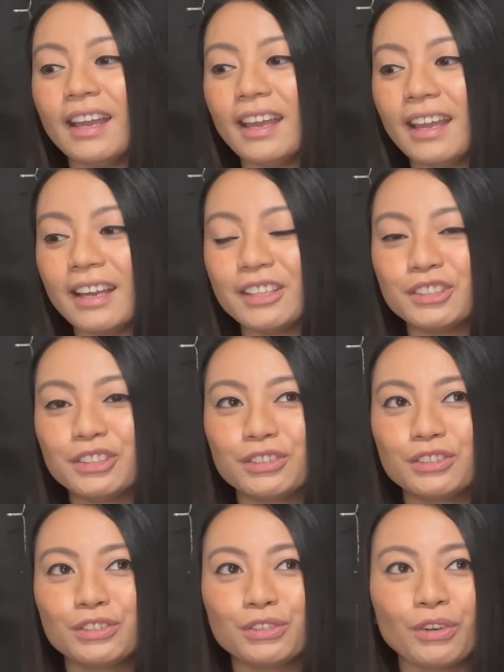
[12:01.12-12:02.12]
and
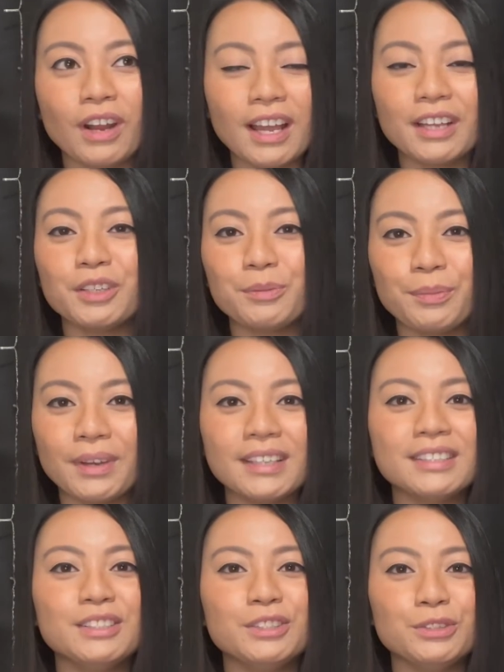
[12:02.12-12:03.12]
try your
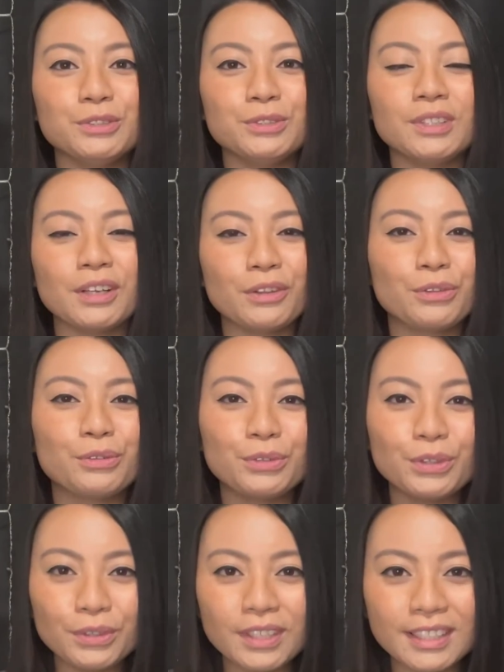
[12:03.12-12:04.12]
best to get
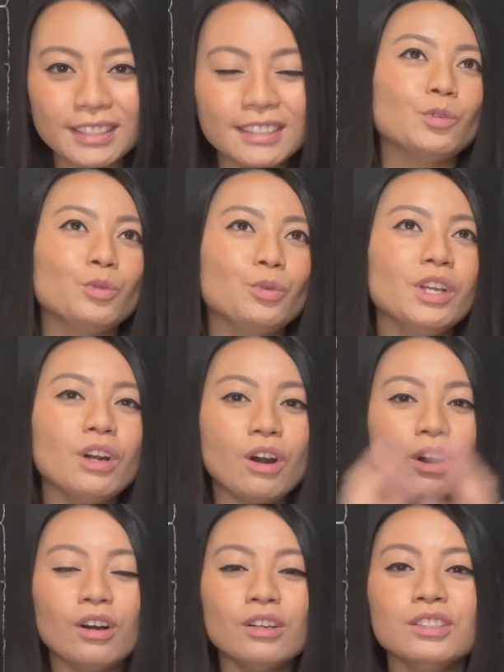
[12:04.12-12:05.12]
through it. We
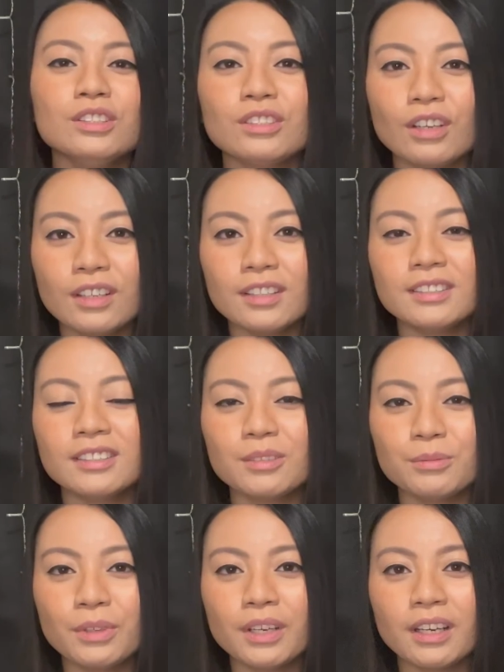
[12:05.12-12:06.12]
all started
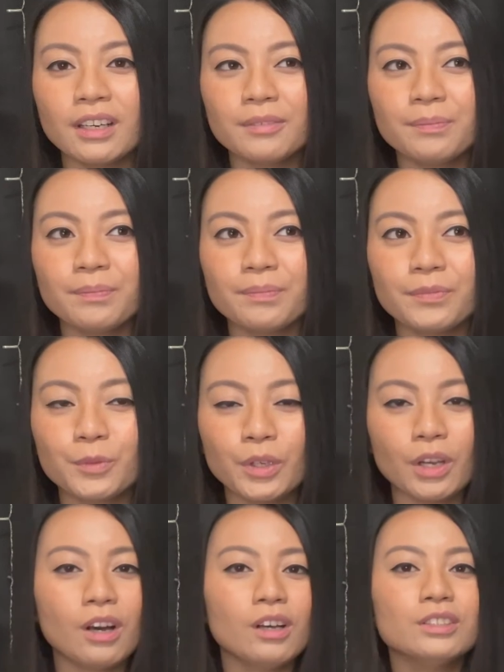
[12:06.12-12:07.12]
somewhere. We
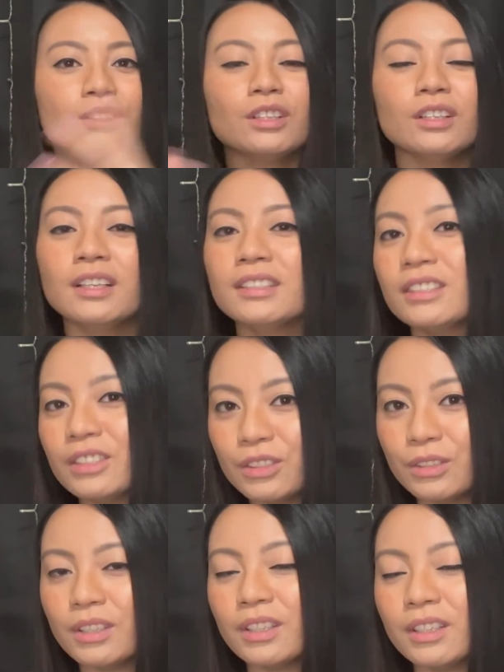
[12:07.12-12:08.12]
all started as a
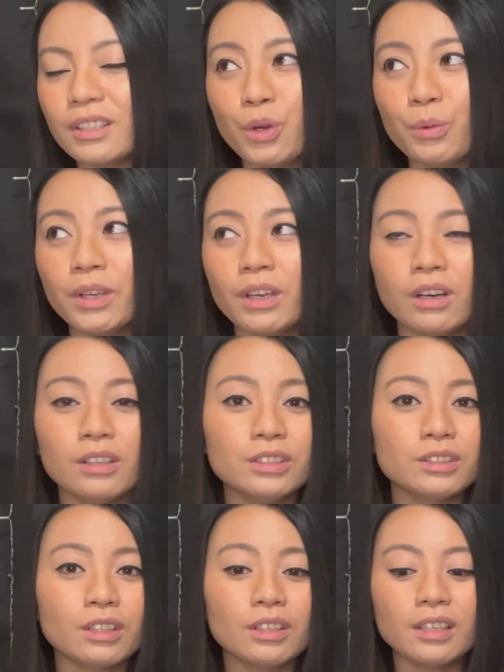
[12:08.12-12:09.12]
student. We all
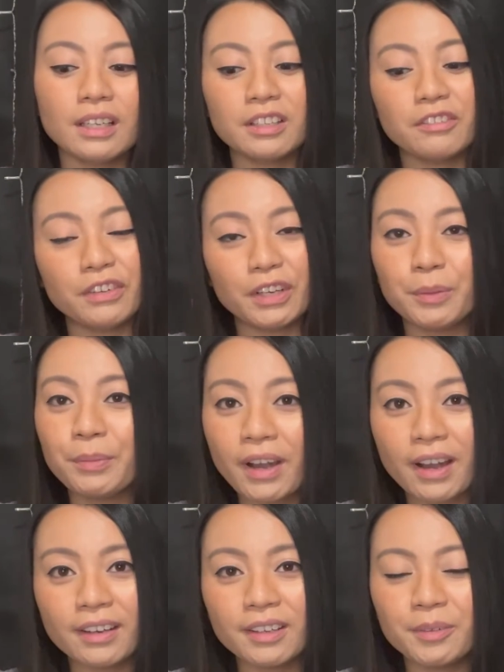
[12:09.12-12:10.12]
started at the very
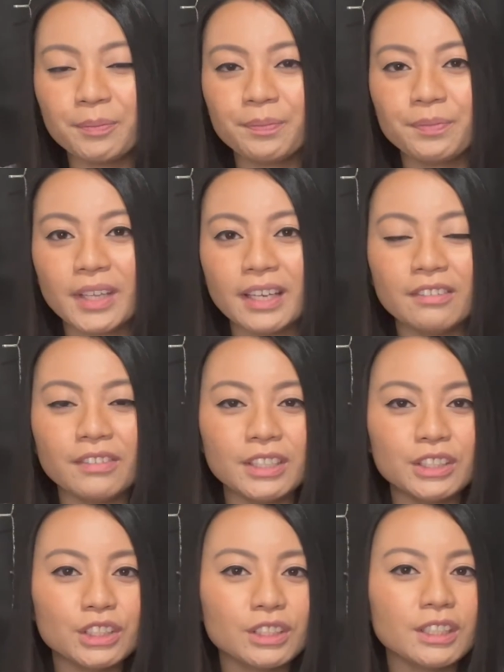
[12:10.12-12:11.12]
bottom, and
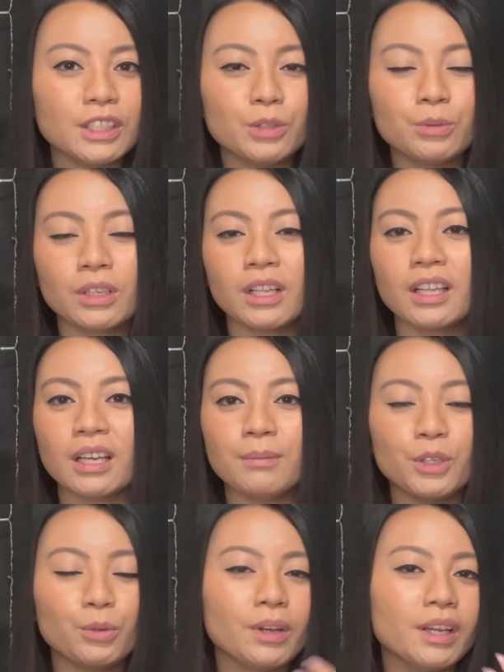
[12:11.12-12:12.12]
eventually you will climb
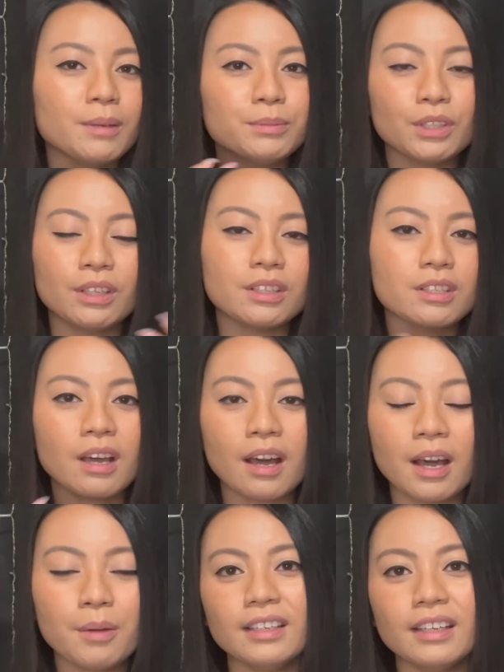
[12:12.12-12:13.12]
your way up to the
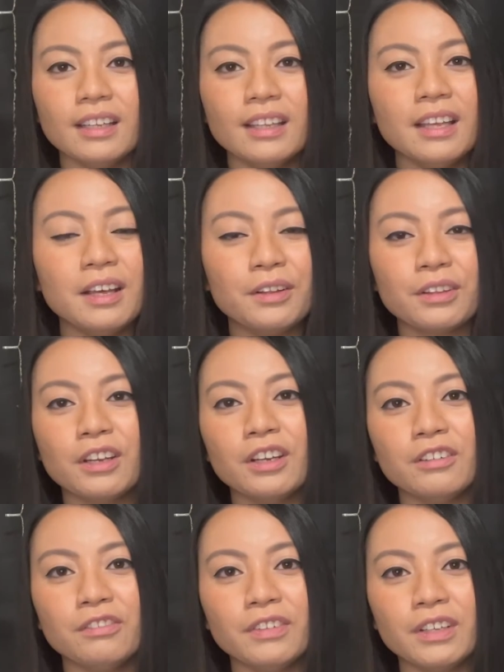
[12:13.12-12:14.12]
top. In the
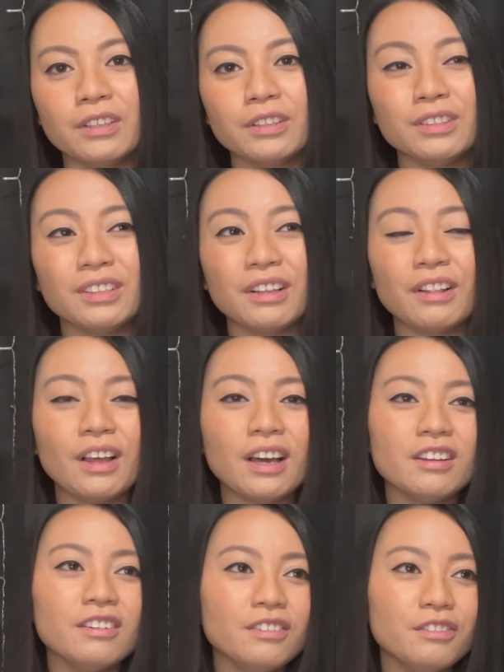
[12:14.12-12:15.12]
healthcare field, a lot of